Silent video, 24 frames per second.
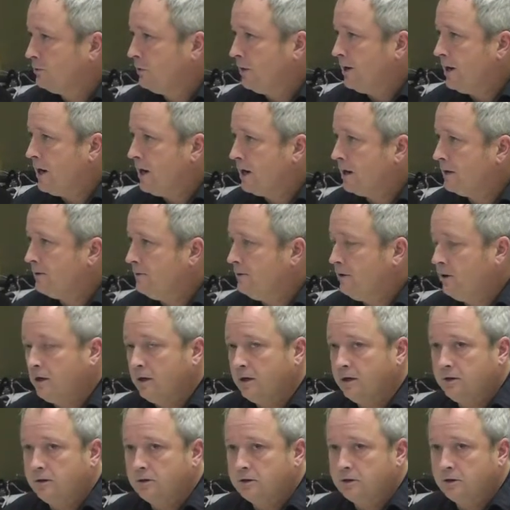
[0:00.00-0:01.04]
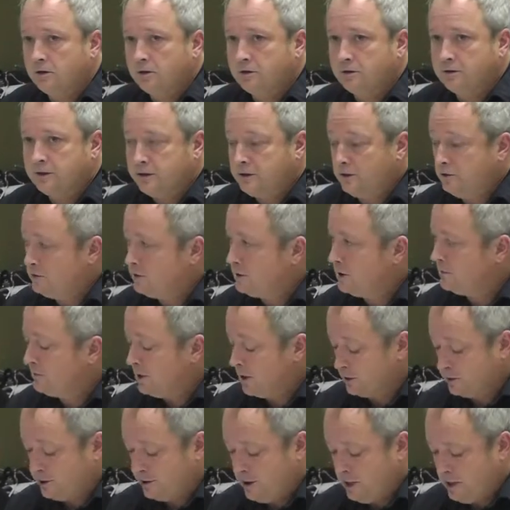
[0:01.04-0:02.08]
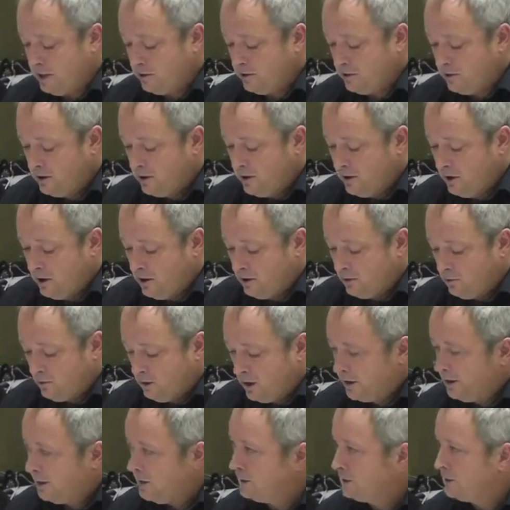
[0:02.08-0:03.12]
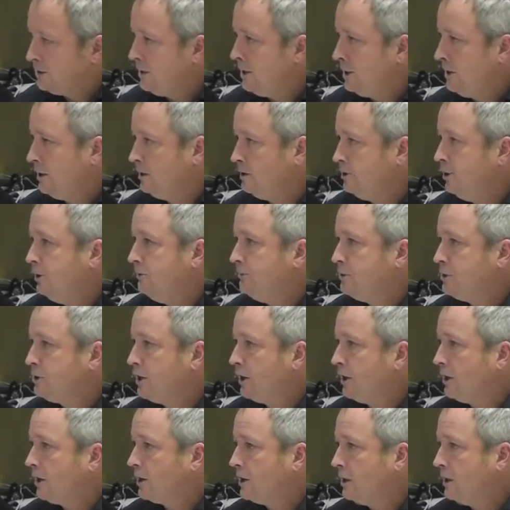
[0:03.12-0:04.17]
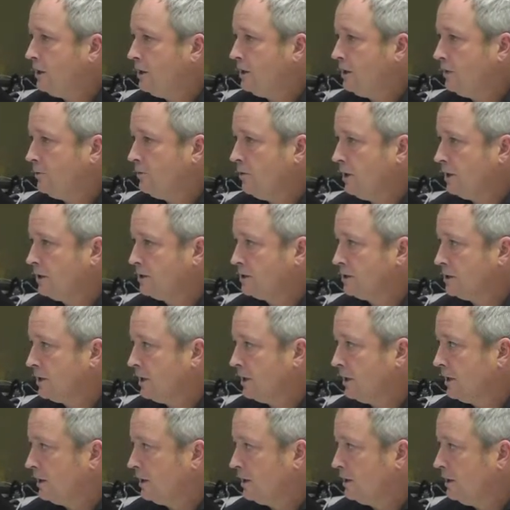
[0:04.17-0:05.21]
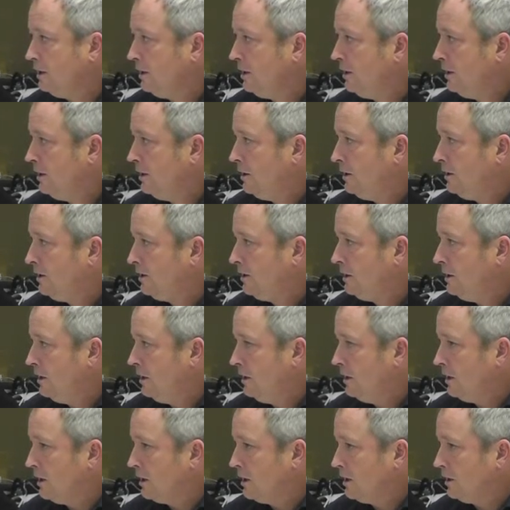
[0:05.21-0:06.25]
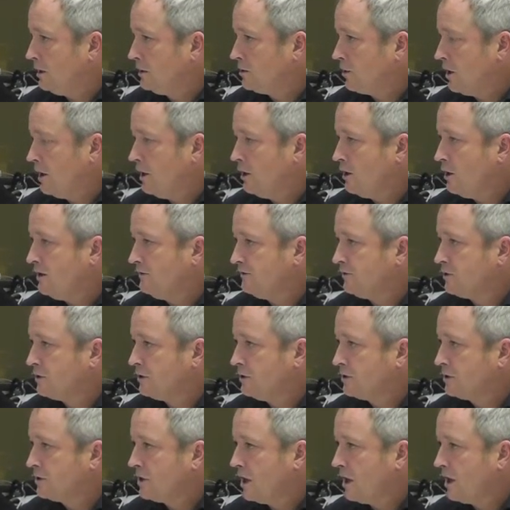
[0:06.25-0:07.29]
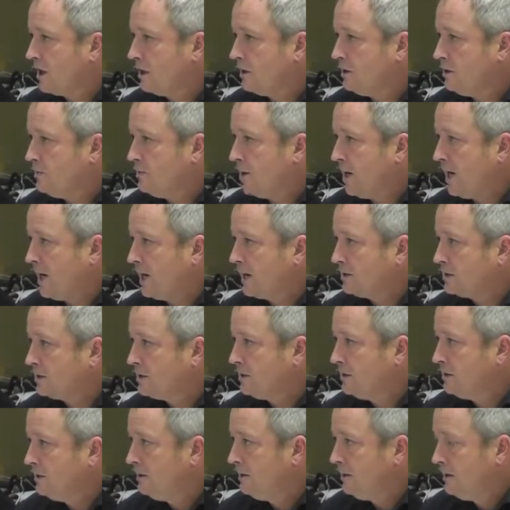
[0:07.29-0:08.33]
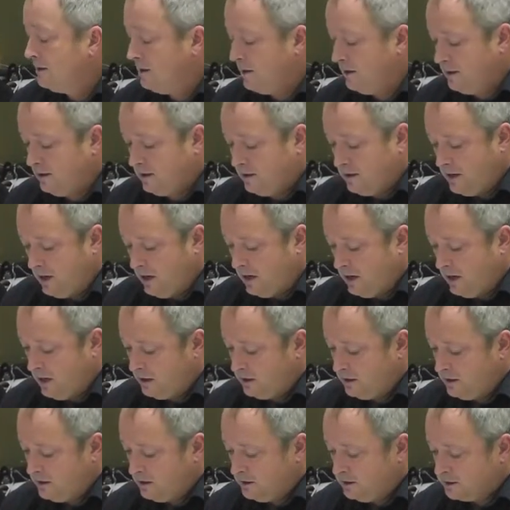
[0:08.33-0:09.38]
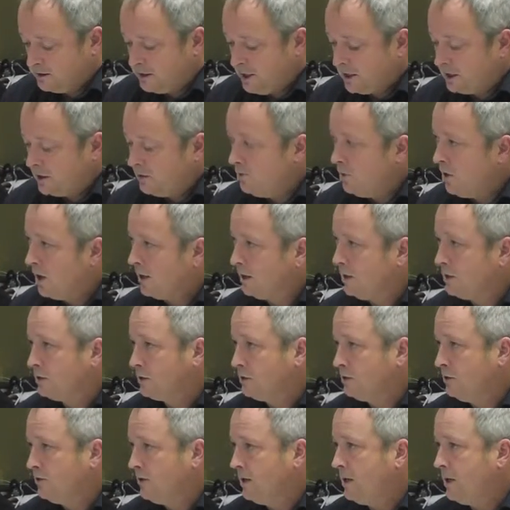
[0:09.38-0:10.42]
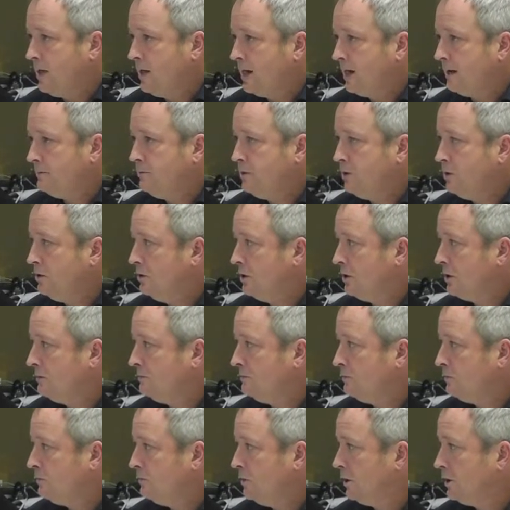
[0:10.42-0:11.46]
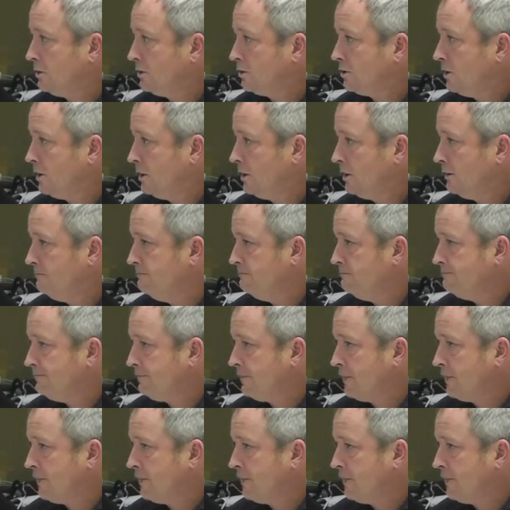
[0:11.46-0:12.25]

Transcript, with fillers: that we're not currently using much now. One is the Jeep Cherokee that was the training officer's car in the past, and then the second one is the rehab unit, which um,